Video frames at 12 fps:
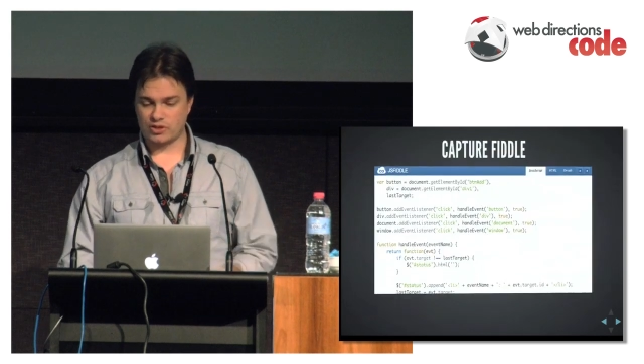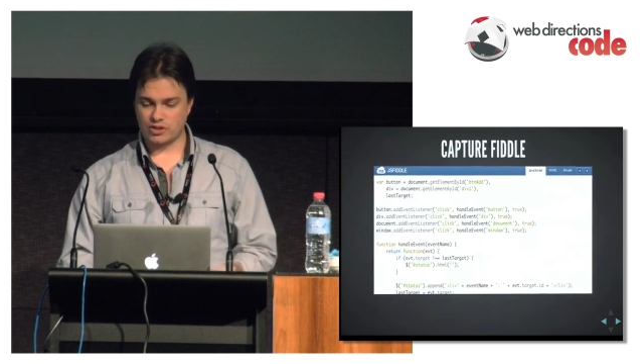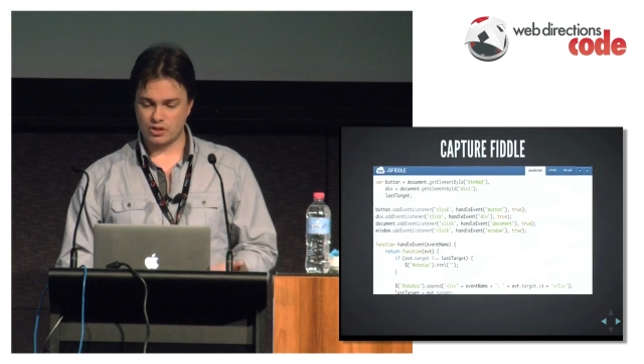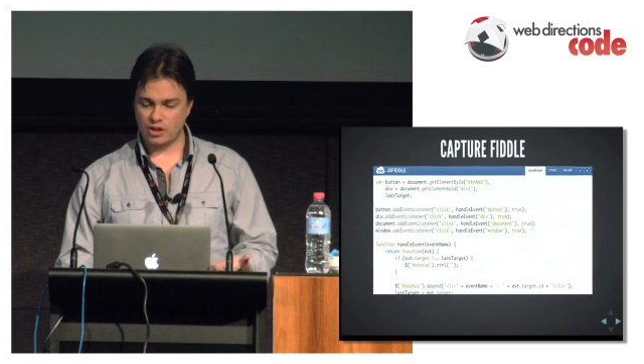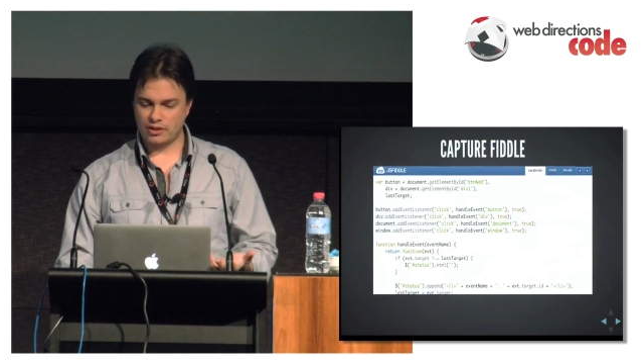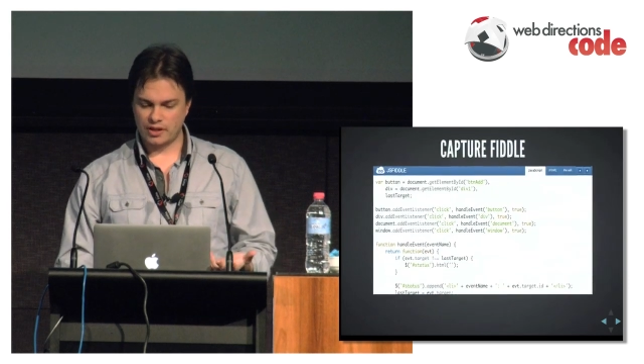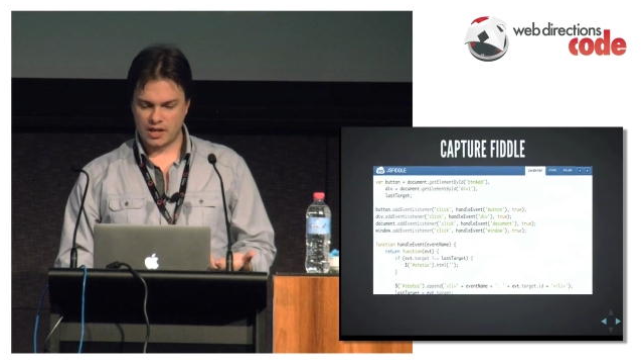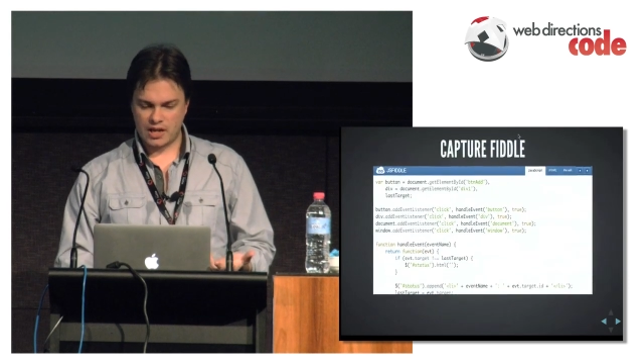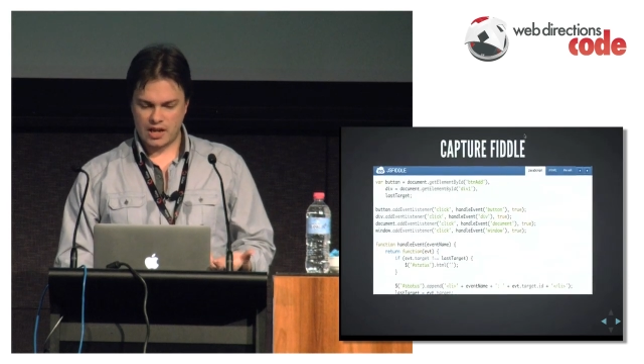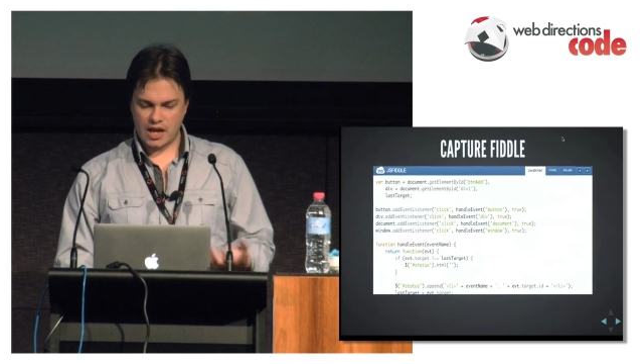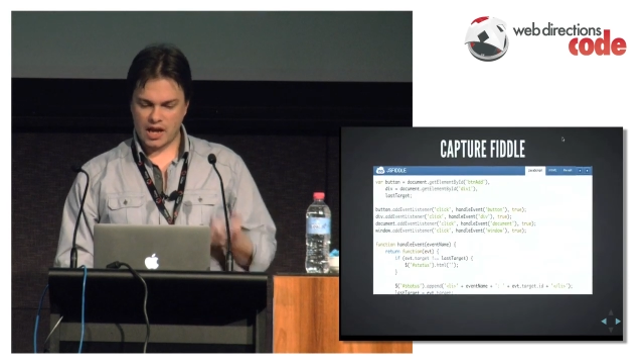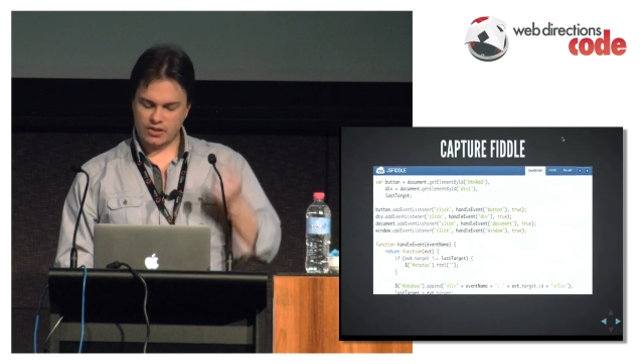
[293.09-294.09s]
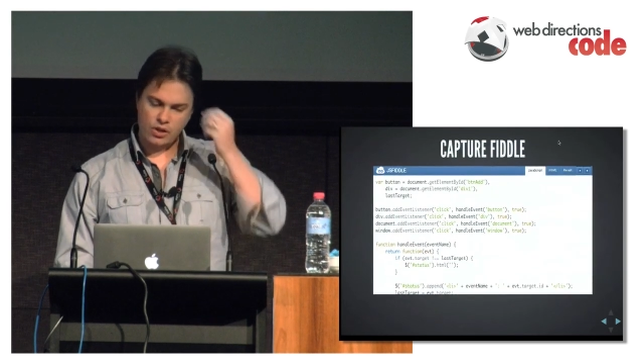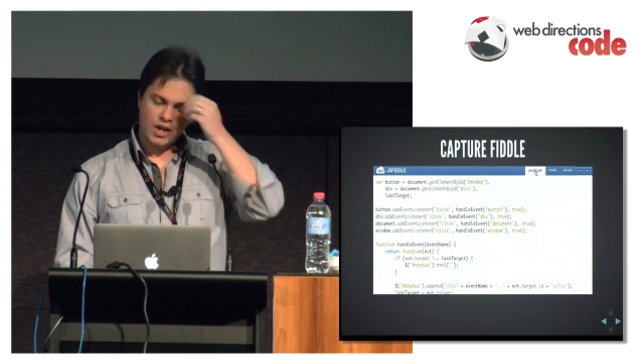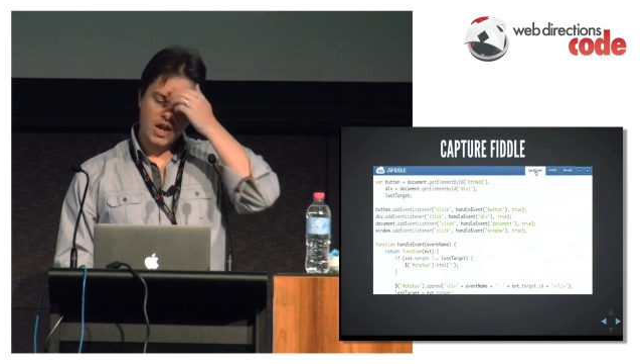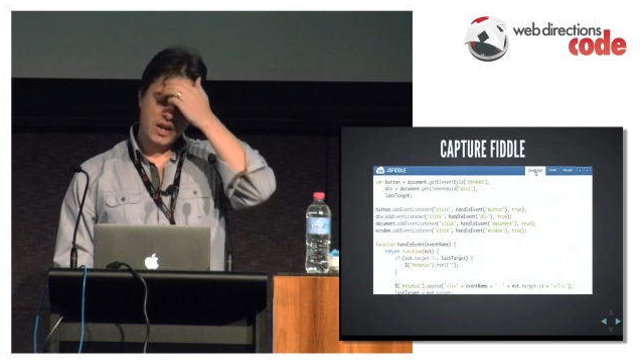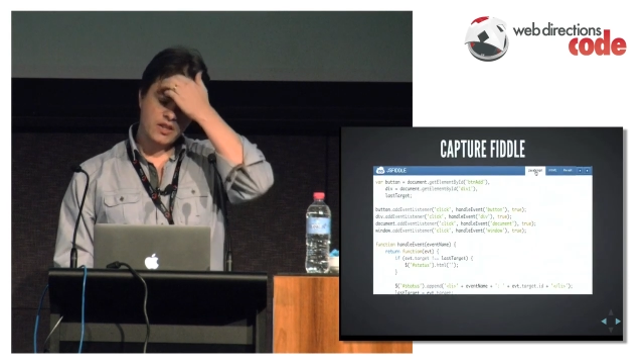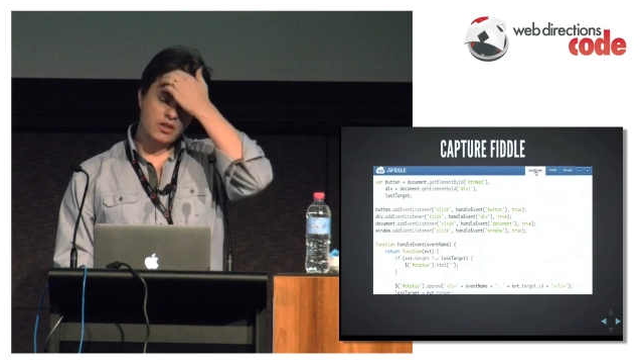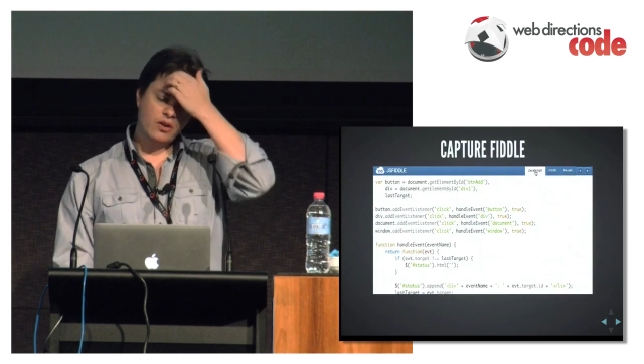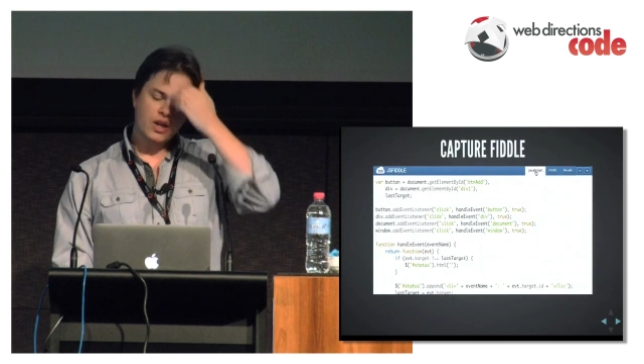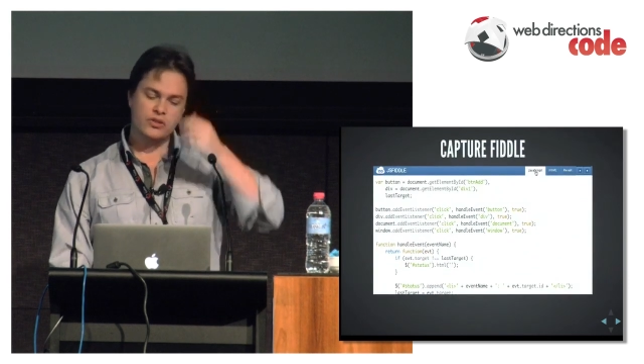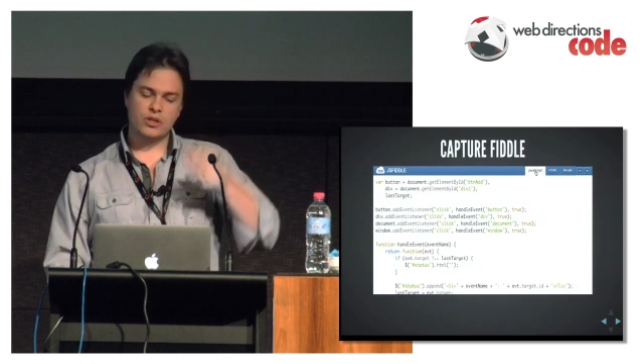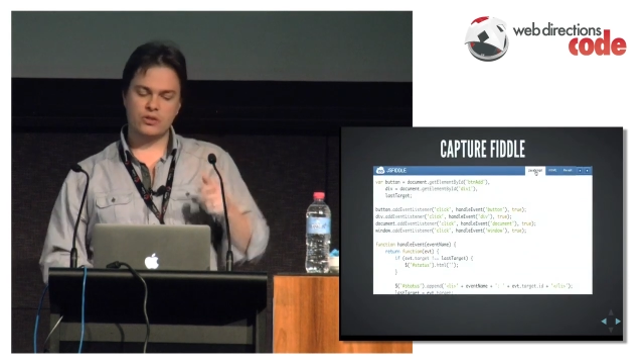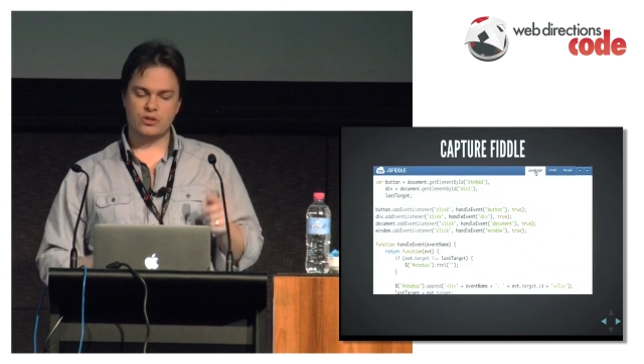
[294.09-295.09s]
It's not hard, and there are
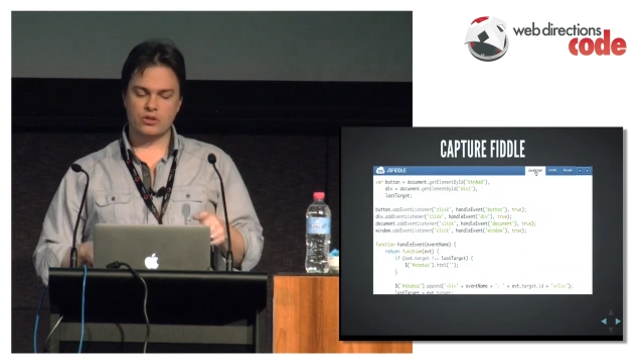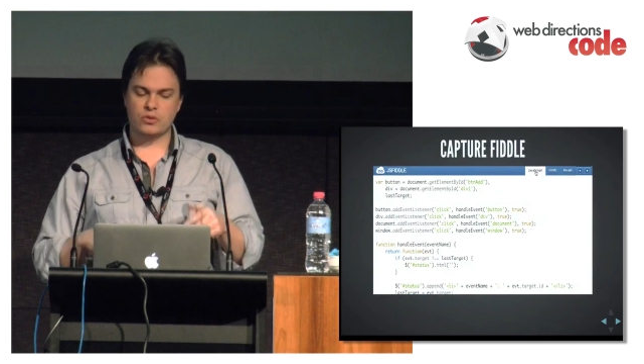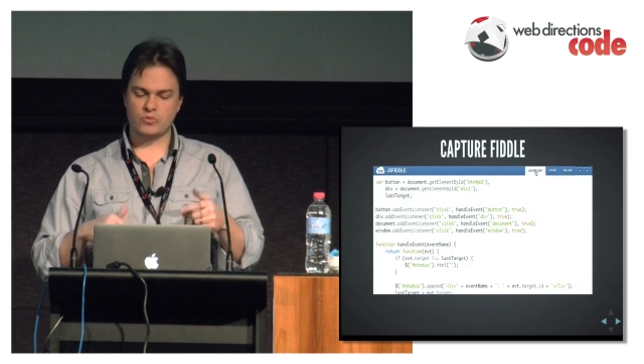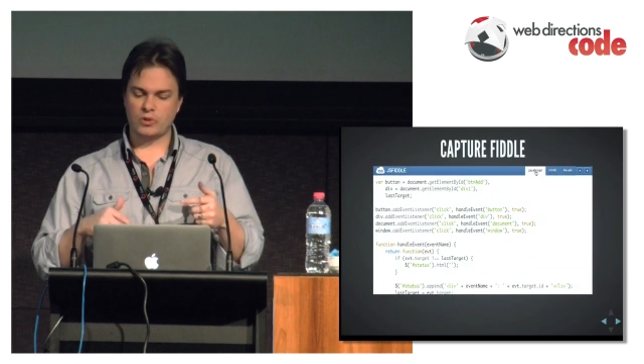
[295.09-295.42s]
certain systems,